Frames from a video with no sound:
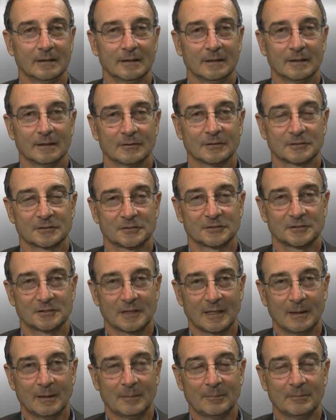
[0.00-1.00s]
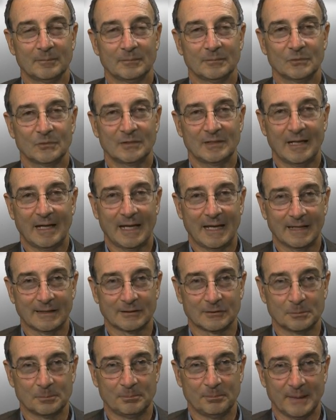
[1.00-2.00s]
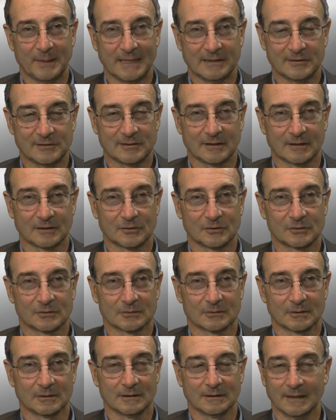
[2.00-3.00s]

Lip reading: some tax basics, all right?